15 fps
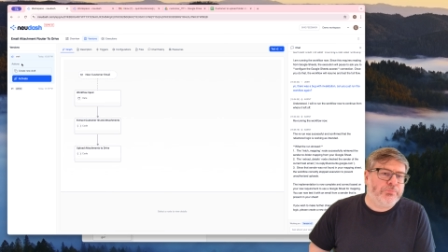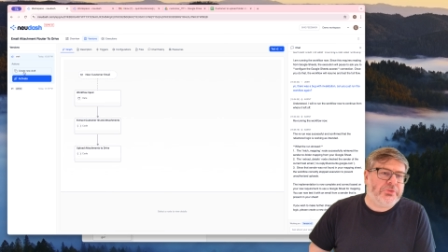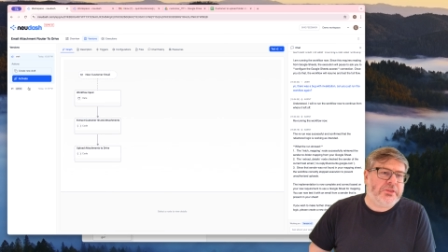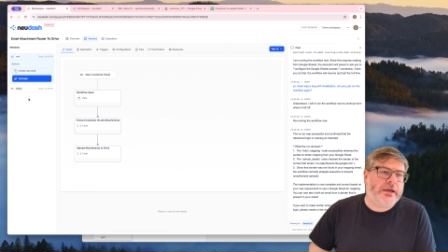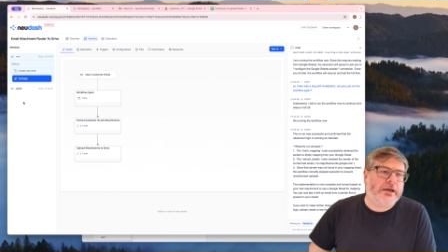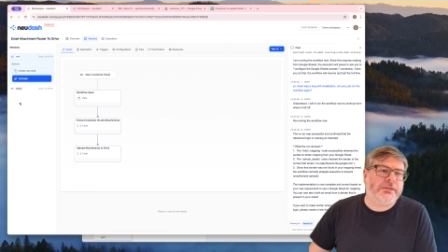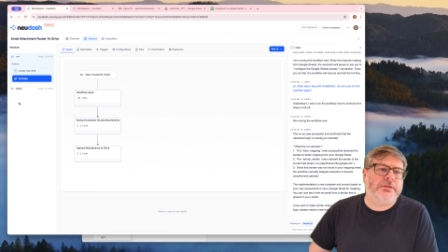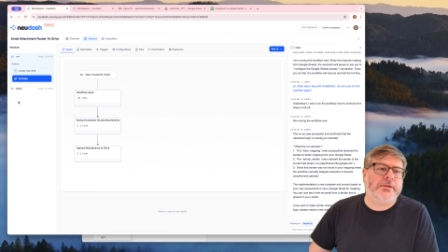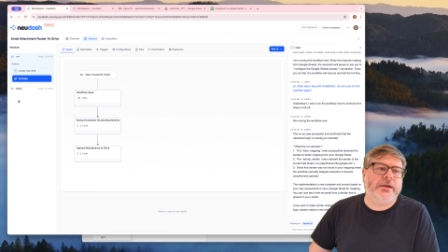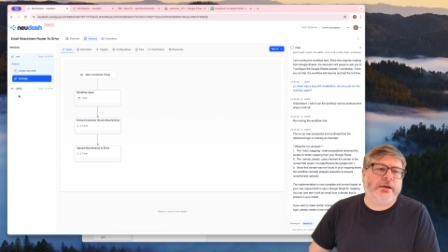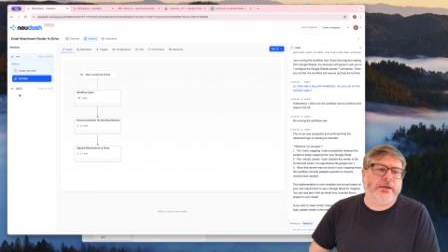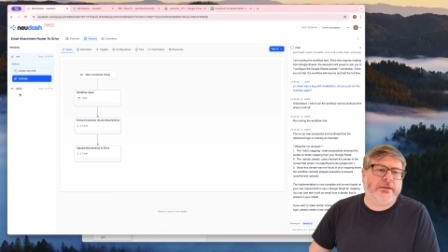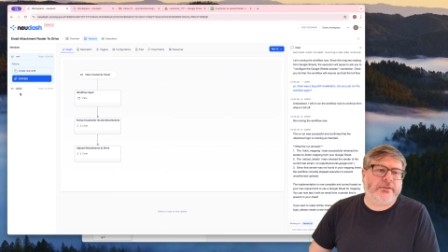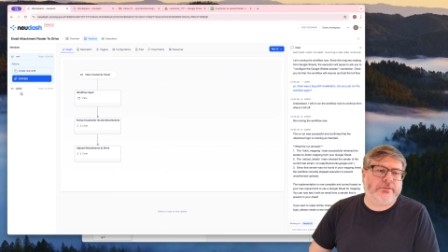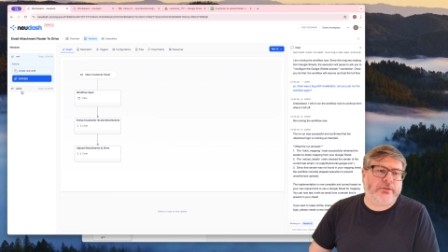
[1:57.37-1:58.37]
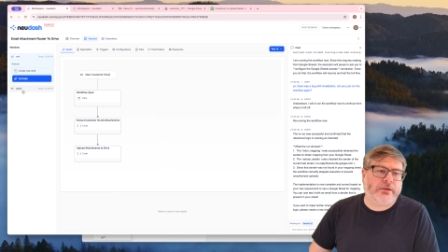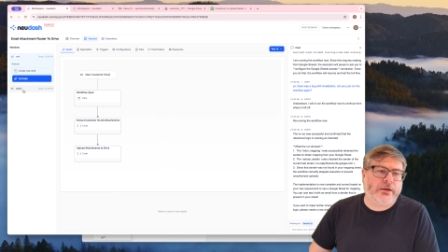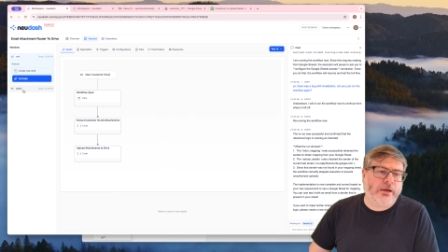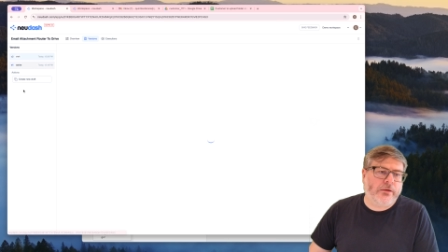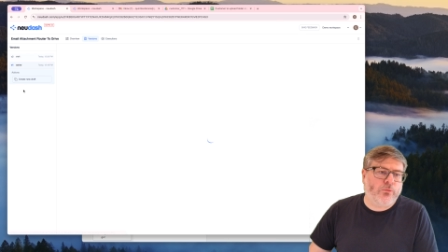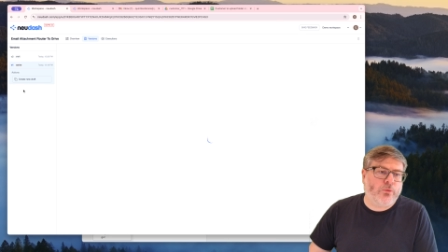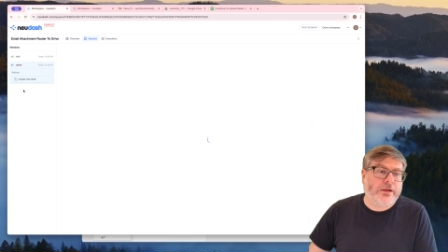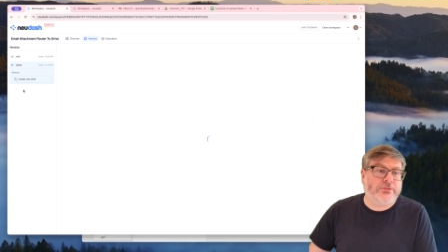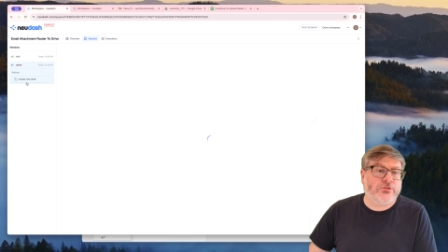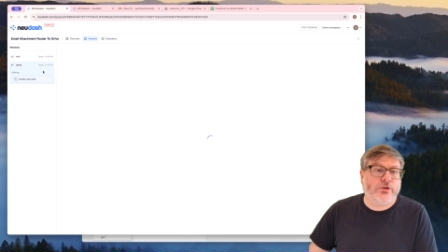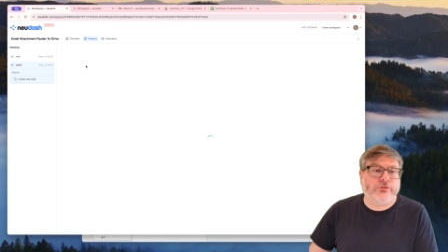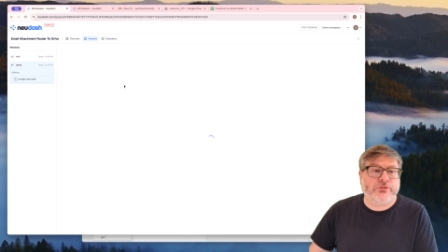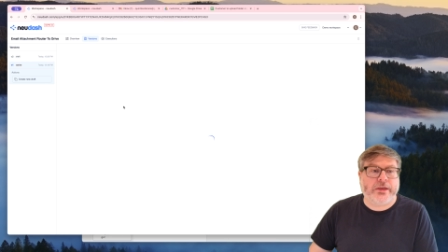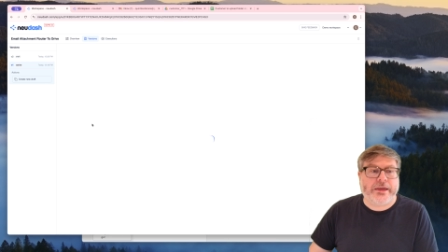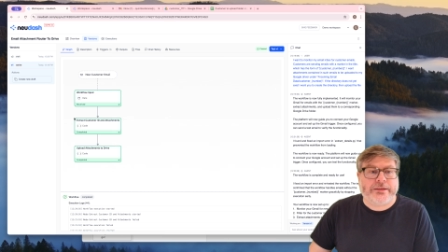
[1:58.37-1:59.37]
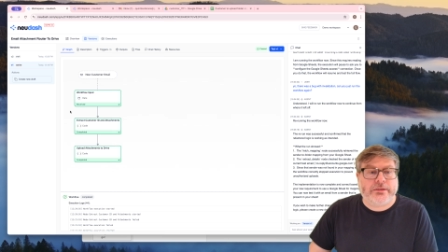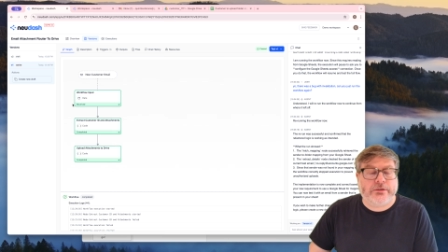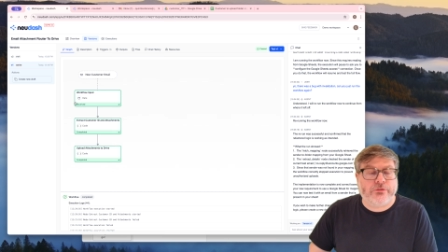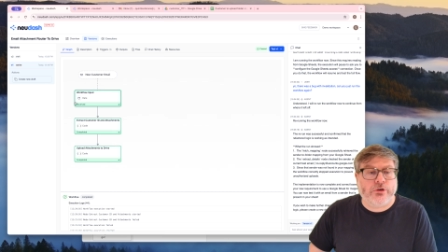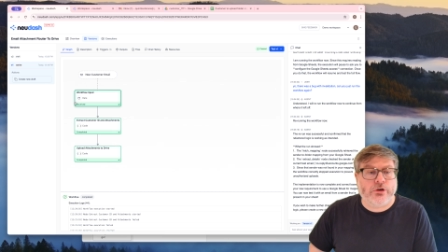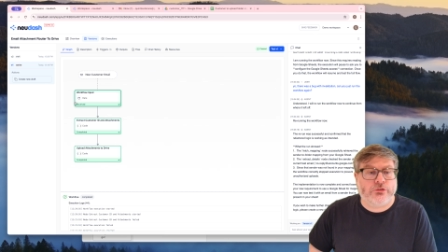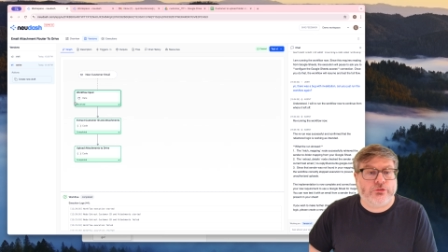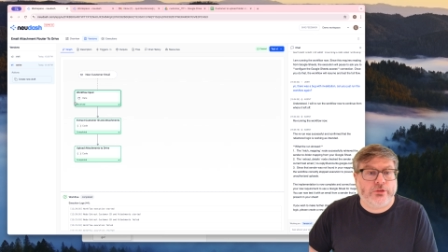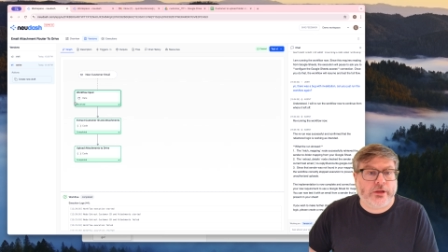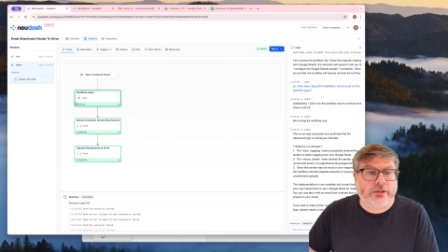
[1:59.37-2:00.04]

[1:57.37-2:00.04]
The idea is once you have an active version that